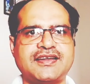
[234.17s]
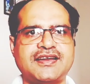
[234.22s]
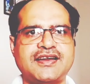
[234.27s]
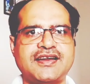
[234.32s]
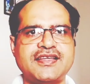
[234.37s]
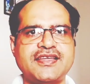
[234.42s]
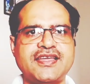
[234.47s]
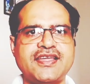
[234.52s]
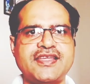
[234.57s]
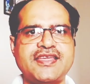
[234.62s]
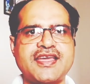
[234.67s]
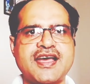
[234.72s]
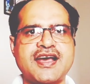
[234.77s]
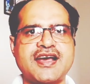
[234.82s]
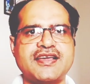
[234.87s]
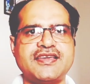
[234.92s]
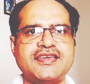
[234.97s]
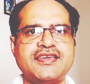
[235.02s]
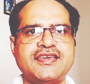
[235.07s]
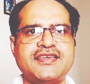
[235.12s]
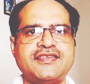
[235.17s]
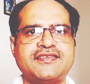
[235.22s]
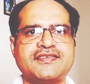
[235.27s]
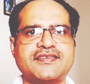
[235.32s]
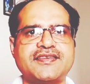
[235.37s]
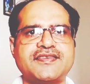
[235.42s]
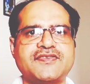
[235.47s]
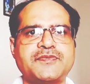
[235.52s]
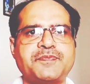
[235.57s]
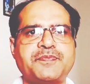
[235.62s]
third area
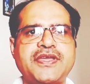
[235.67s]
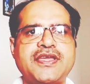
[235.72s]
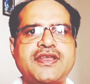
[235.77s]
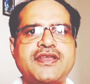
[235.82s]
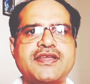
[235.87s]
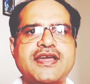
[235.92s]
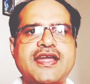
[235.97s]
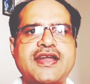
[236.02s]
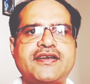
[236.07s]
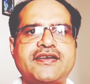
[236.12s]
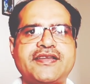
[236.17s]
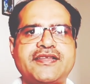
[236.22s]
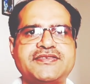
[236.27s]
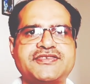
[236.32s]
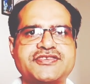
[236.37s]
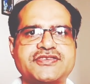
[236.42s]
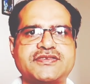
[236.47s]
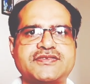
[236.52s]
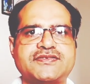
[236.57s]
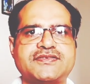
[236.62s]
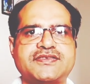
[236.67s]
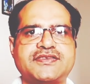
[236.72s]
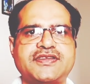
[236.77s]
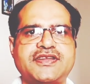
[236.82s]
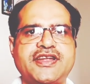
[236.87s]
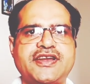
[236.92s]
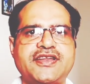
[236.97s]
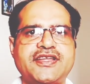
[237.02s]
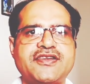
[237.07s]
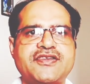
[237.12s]
is spin and tension.
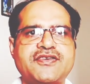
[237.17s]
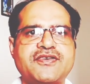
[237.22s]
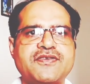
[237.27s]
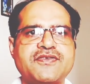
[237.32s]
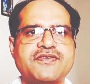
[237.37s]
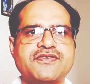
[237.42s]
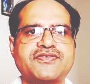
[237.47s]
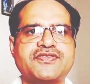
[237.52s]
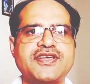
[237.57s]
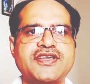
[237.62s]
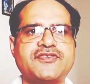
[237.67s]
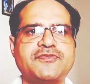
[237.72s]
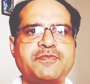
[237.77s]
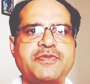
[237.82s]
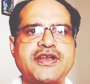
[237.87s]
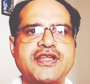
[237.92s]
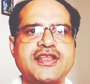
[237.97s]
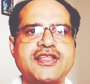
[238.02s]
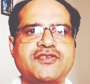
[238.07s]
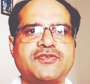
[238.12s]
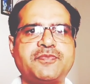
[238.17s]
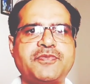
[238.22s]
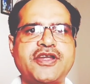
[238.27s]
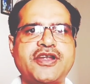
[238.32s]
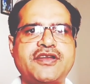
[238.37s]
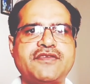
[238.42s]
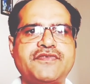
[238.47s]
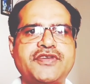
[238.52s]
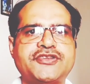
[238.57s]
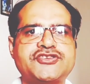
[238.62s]
It includes the spindle
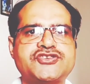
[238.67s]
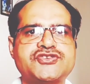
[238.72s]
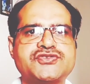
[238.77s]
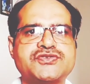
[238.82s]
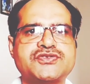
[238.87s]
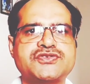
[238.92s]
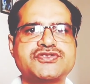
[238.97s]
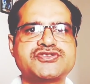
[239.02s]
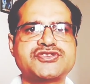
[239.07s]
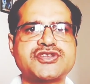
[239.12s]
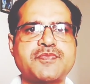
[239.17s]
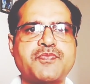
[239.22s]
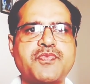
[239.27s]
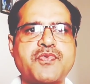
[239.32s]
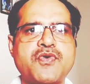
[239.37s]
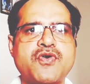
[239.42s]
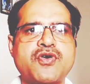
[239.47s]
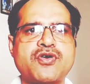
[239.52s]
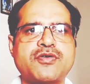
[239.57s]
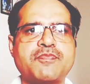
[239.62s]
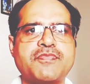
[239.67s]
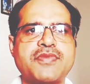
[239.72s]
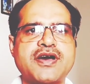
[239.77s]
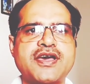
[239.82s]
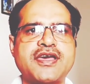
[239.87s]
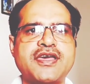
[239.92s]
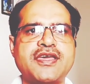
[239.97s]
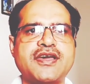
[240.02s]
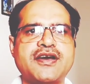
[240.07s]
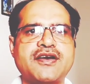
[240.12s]
speed, which should support
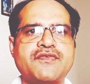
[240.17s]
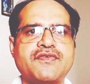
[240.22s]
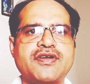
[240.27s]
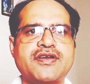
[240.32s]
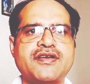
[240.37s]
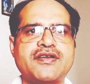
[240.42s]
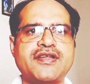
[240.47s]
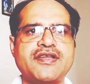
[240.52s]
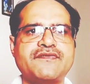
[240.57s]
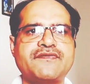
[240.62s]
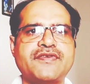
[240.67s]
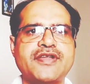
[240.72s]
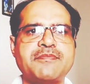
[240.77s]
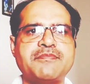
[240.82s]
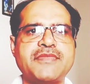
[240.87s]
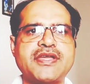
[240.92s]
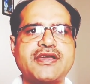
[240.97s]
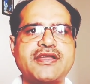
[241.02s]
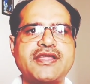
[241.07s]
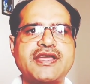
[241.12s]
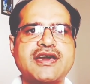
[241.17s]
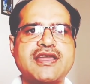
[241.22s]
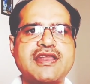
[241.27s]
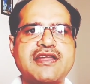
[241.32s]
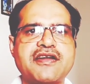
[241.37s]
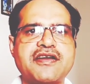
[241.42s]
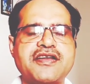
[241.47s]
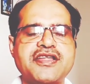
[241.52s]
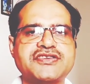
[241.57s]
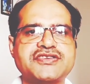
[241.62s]
by our ring frame
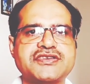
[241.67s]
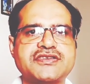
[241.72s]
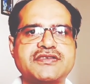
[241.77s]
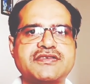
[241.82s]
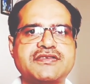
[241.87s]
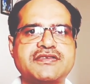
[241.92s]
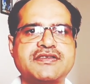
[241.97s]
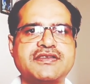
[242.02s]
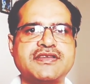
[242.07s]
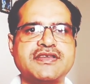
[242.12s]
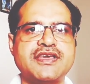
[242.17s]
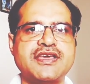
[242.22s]
mechanical condition.